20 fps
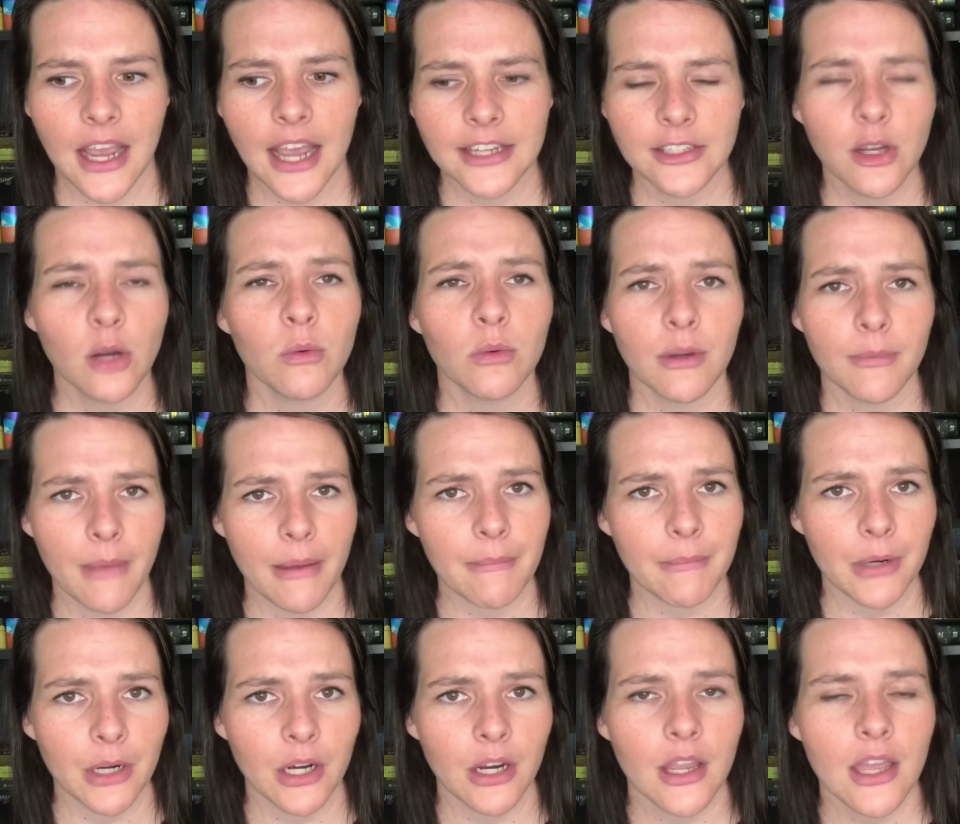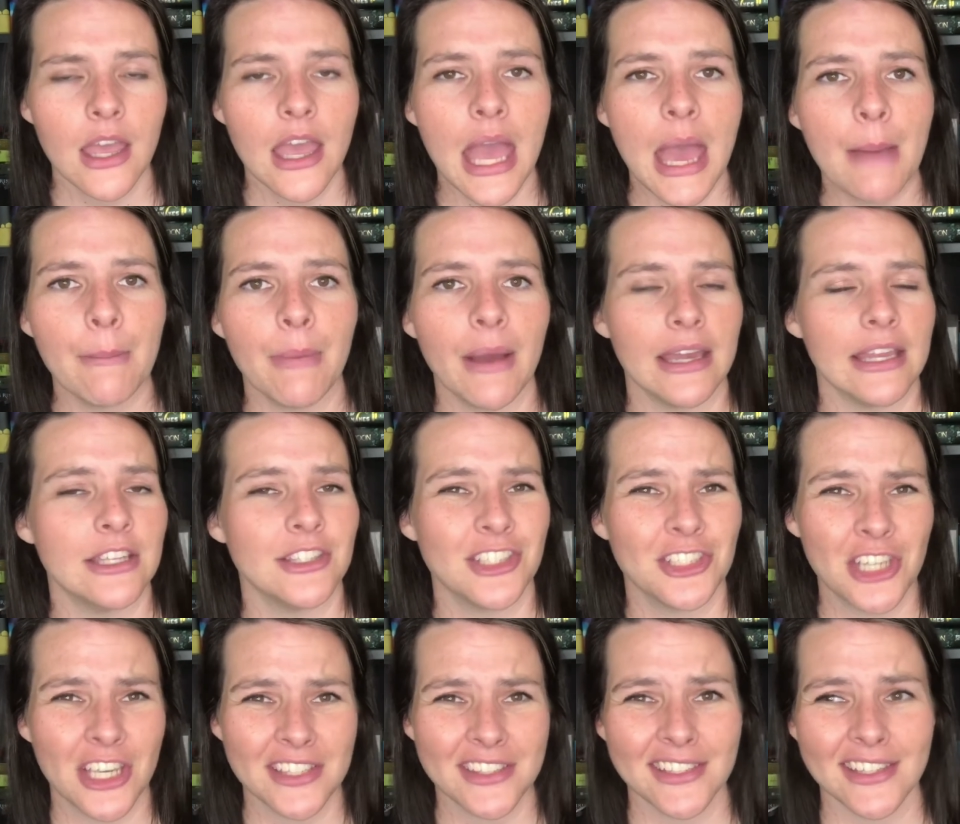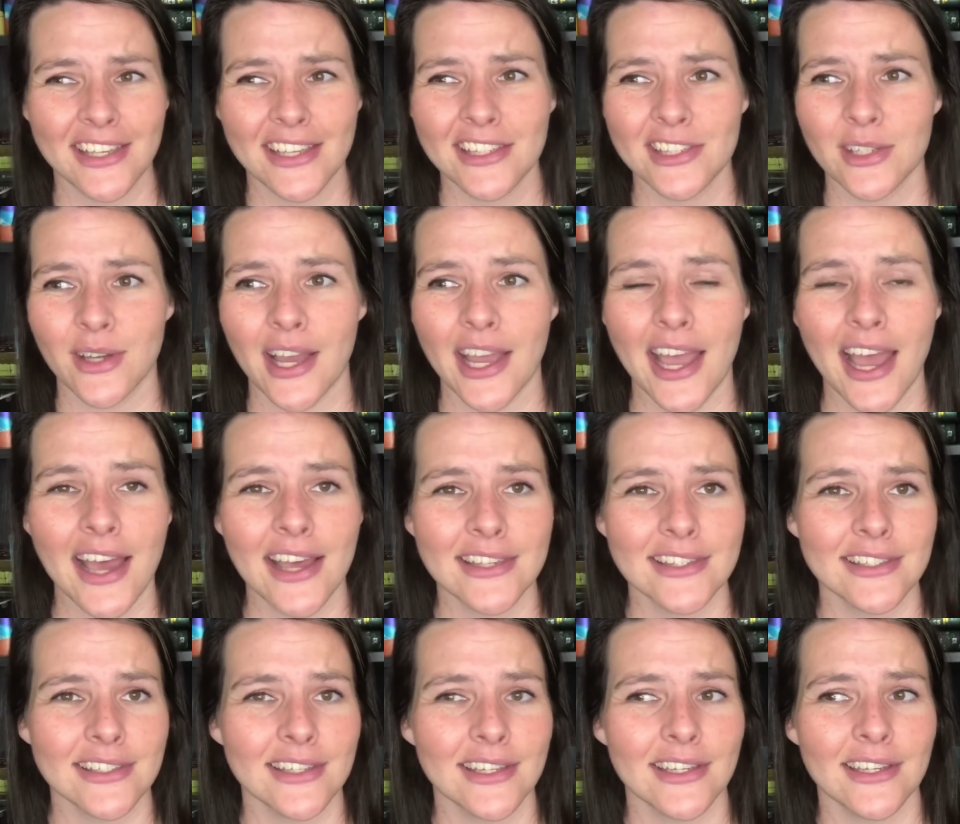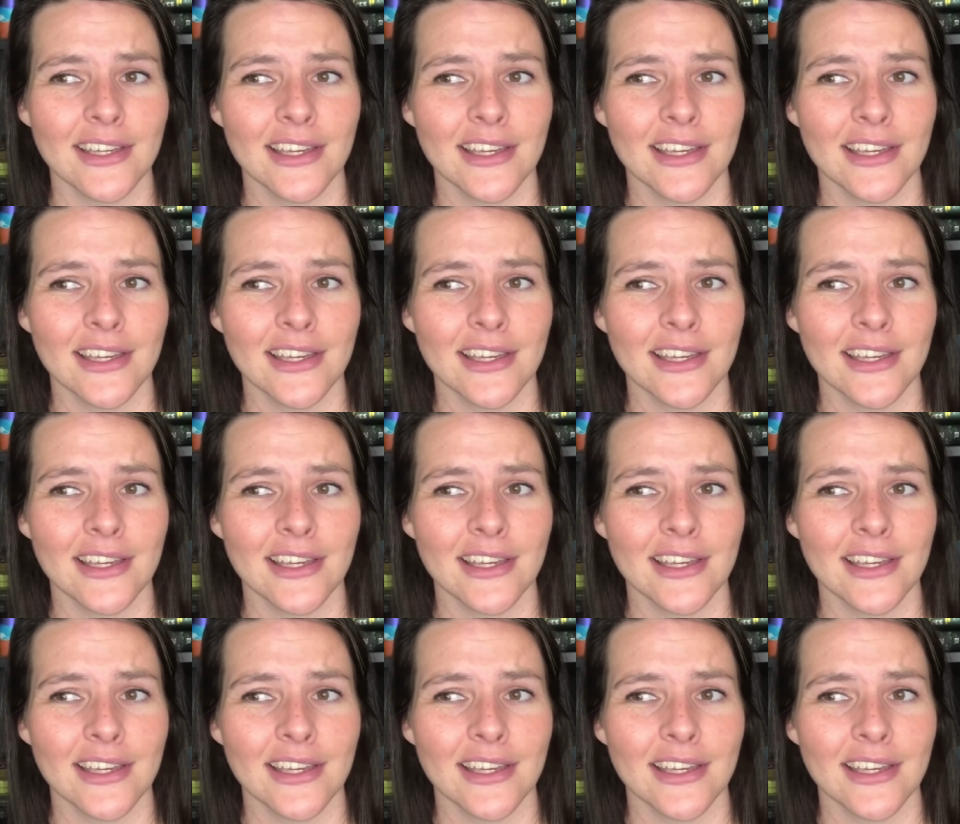I don't remember, but he suggested it, so I asked